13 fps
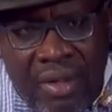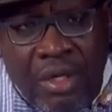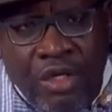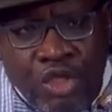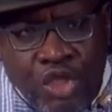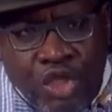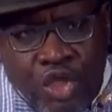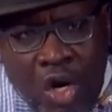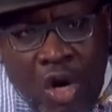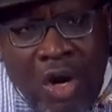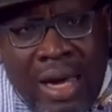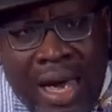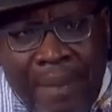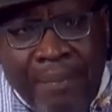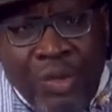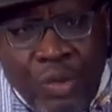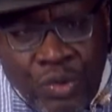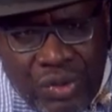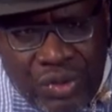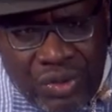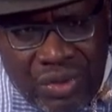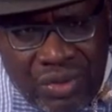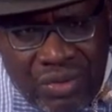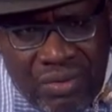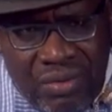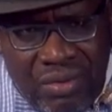drug abuse,
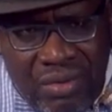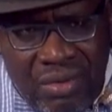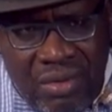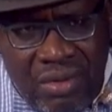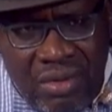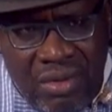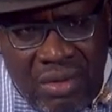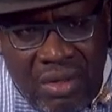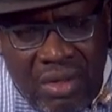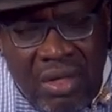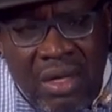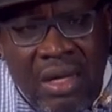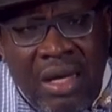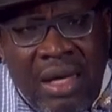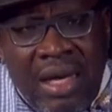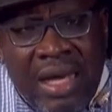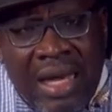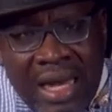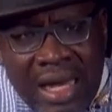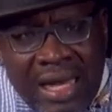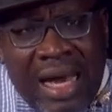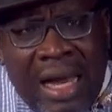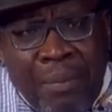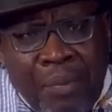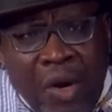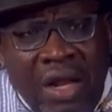illegal
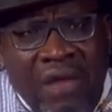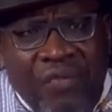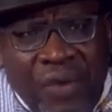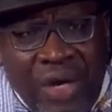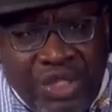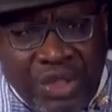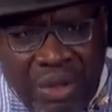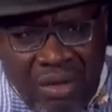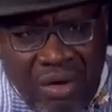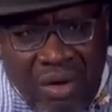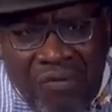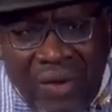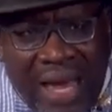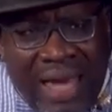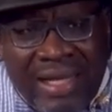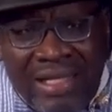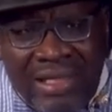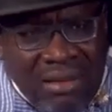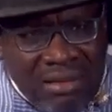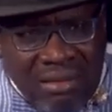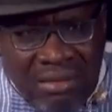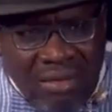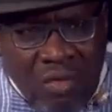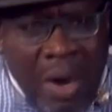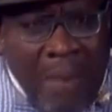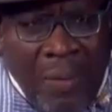proliferation of light
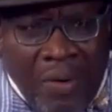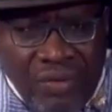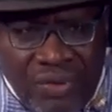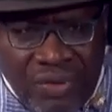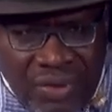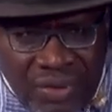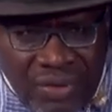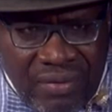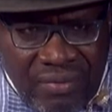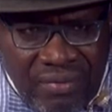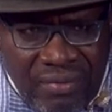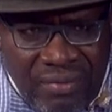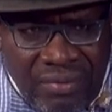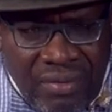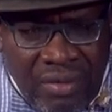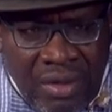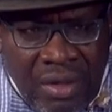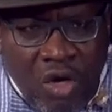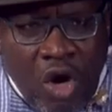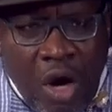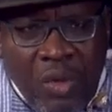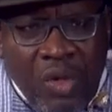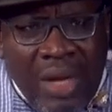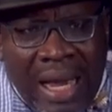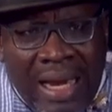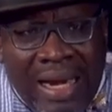weapons,
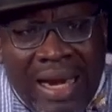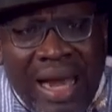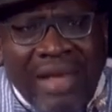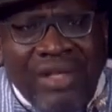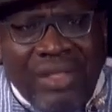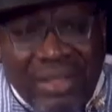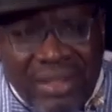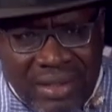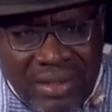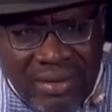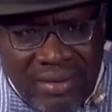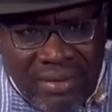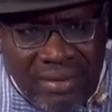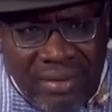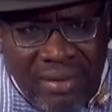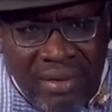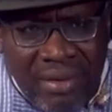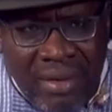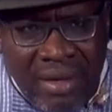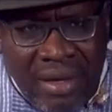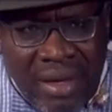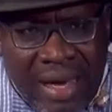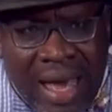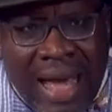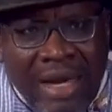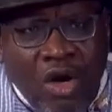communal crisis,
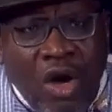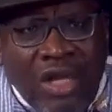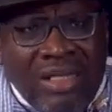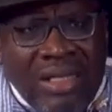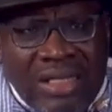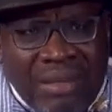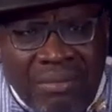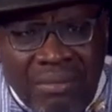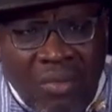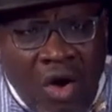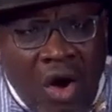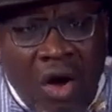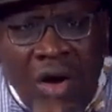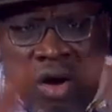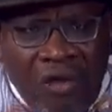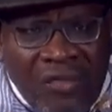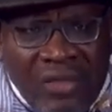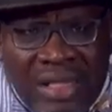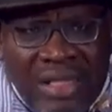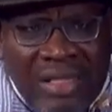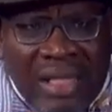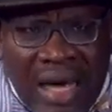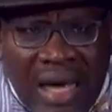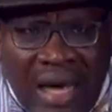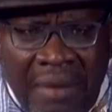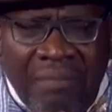and cultism. All of these
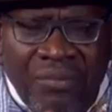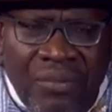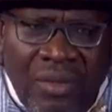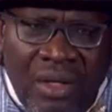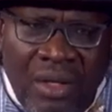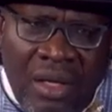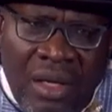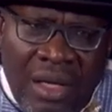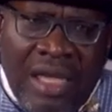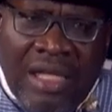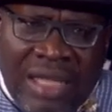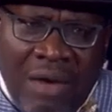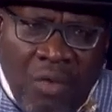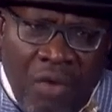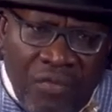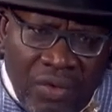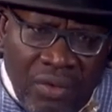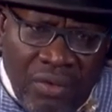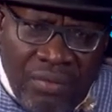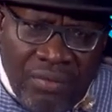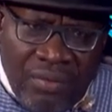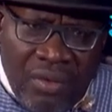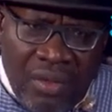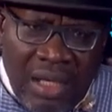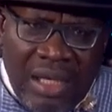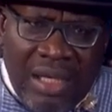are interwoven
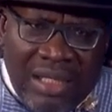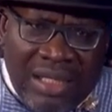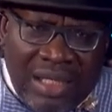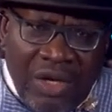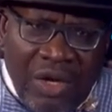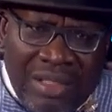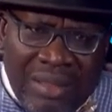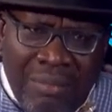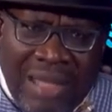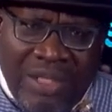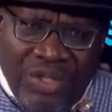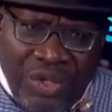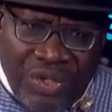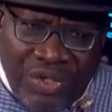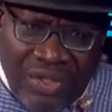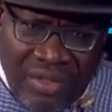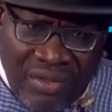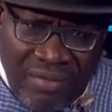in the security matrix